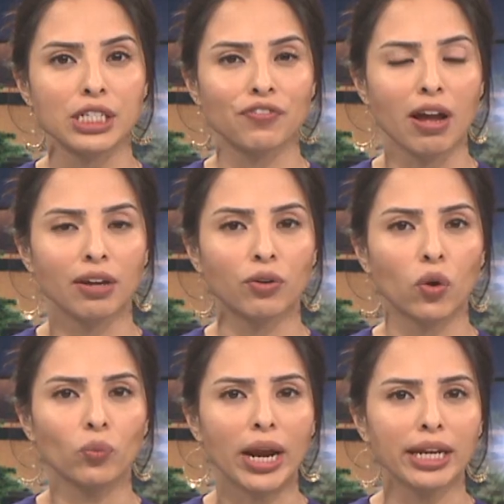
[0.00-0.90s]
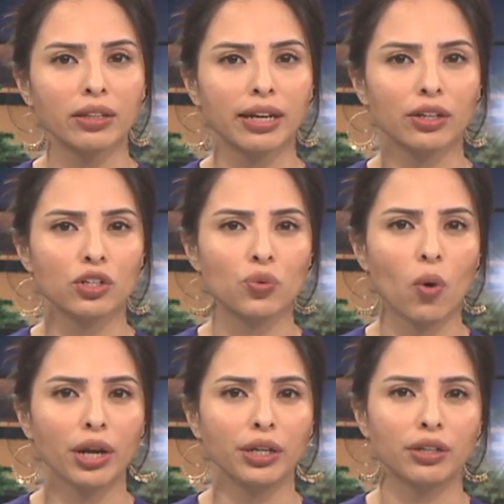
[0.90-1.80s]
federal regulators
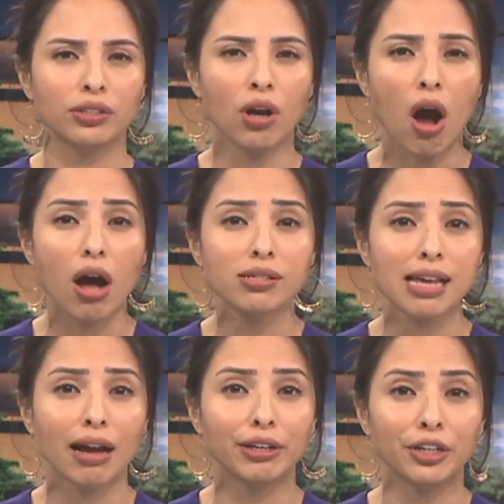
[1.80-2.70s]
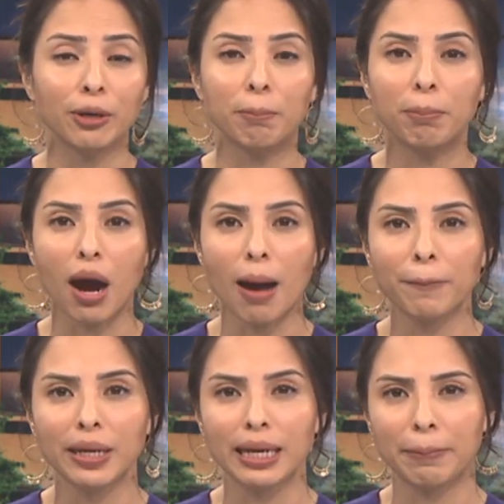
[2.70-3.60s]
want you to toss out your
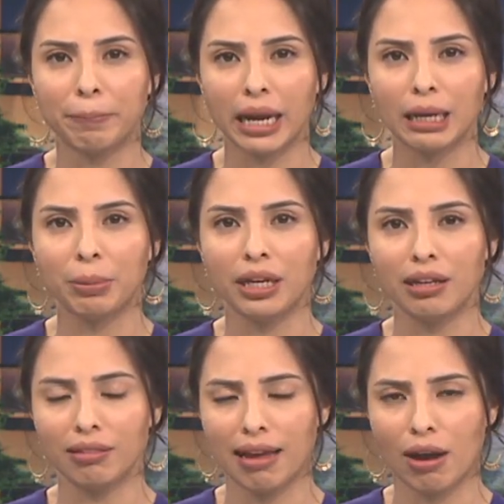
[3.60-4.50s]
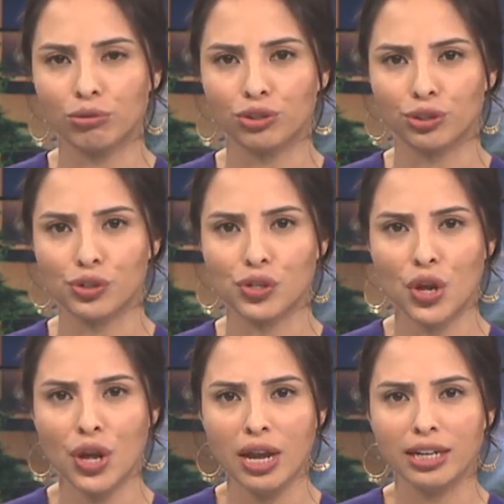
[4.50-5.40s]
boppy baby loungers.
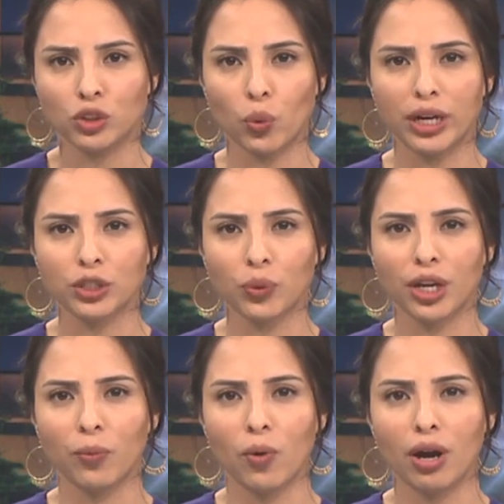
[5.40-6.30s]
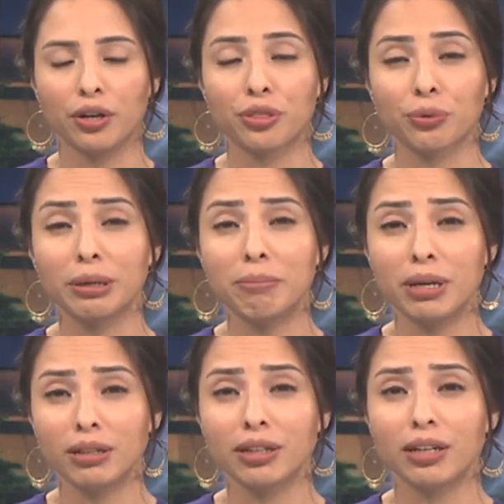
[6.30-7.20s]
In 2021, 3
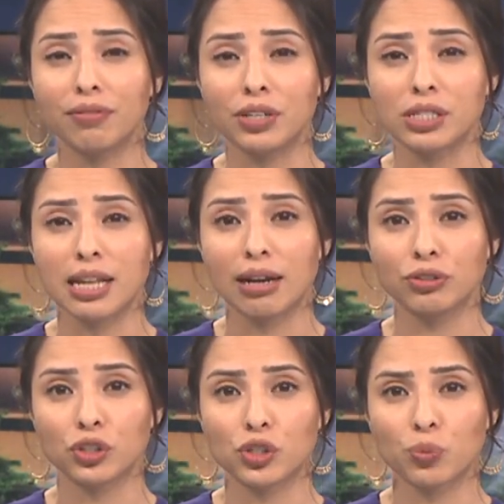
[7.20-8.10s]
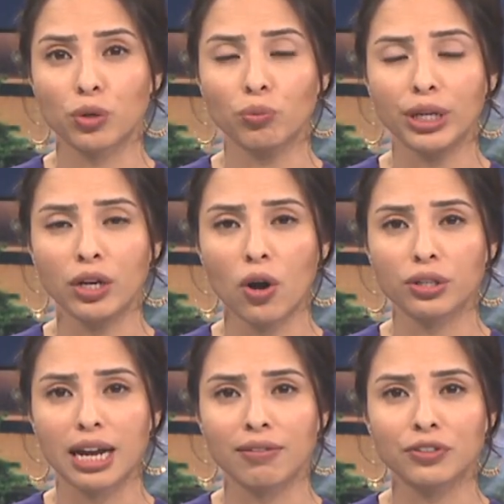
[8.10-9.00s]
million of these loungers were
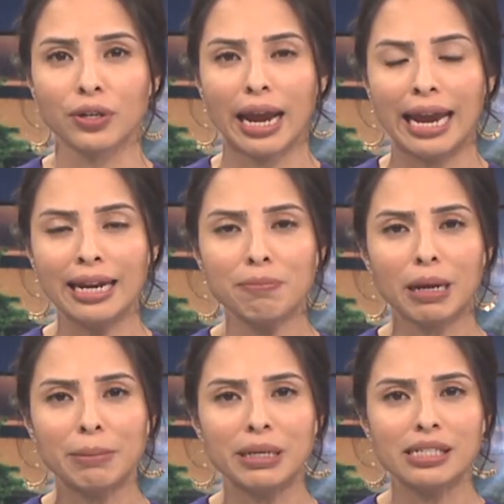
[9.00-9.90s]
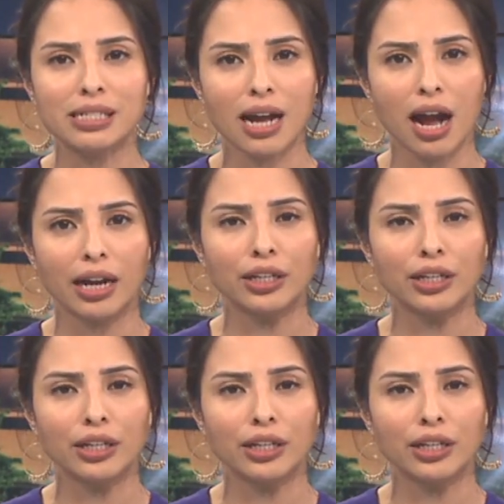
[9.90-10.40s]
recalled after eight babies died